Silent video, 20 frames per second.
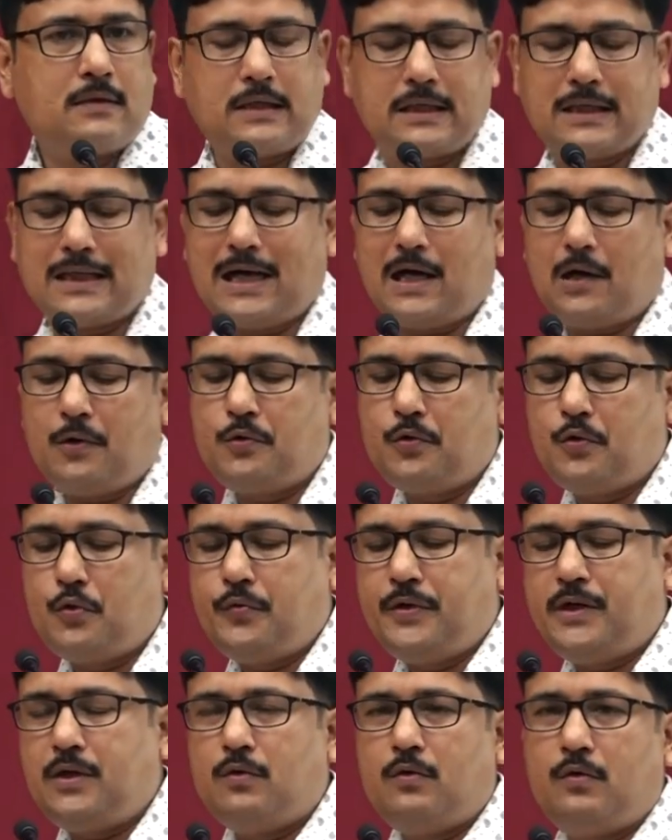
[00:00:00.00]
And how do
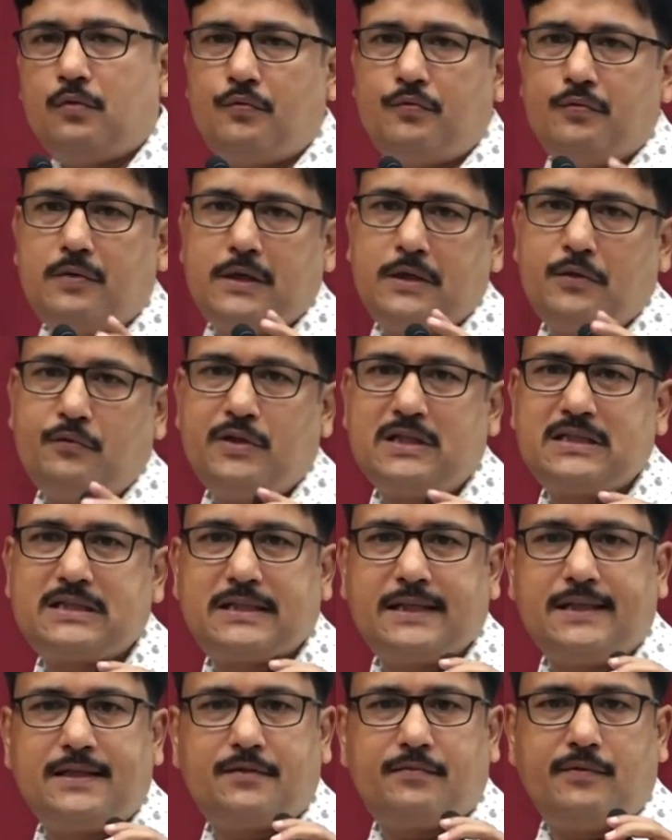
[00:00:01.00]
we know in which
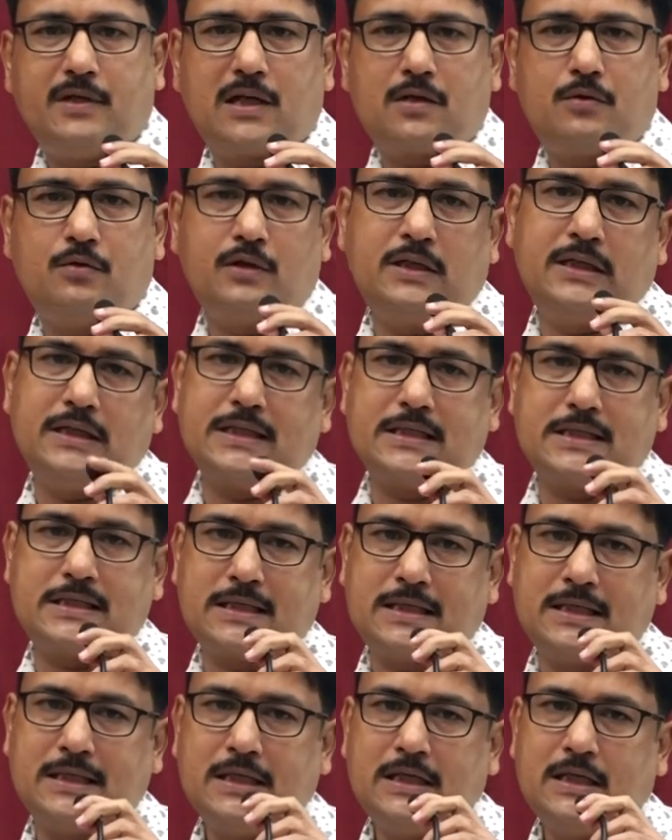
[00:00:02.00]
things we are good in it?
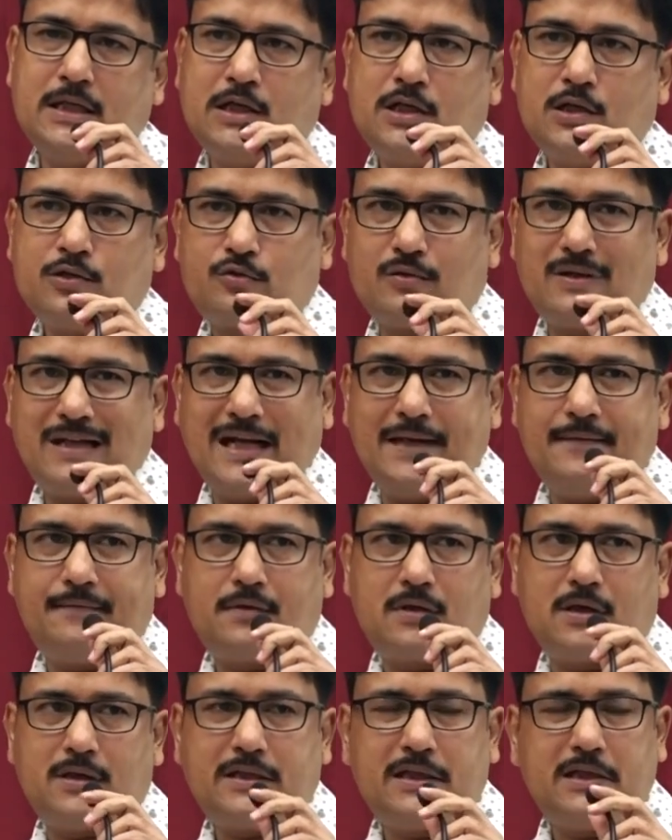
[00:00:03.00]
So life
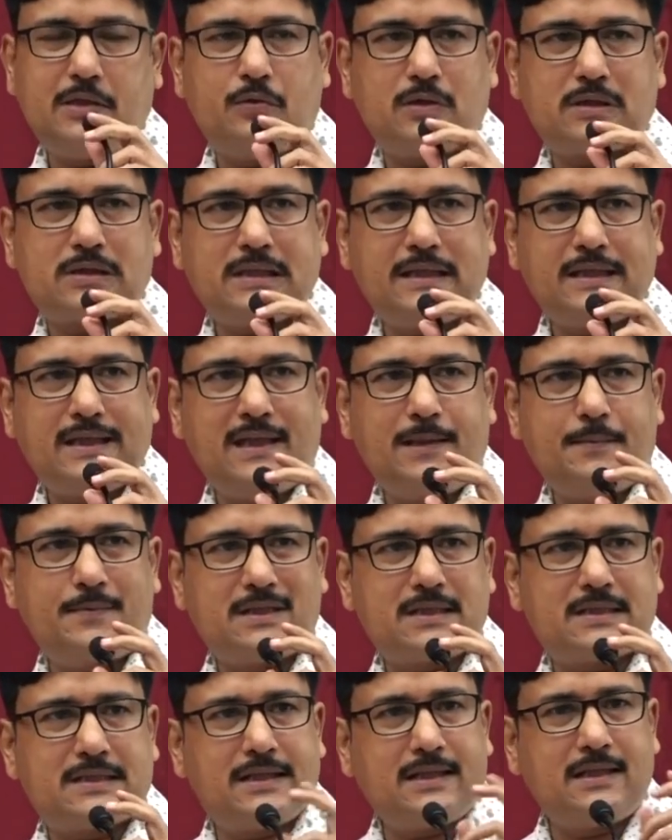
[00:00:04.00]
continuously gives
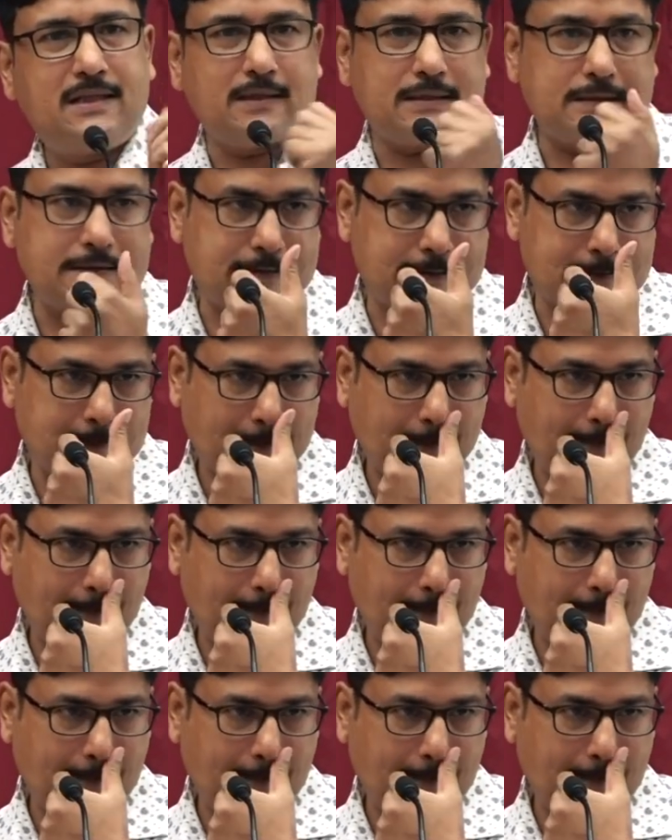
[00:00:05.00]
us signals.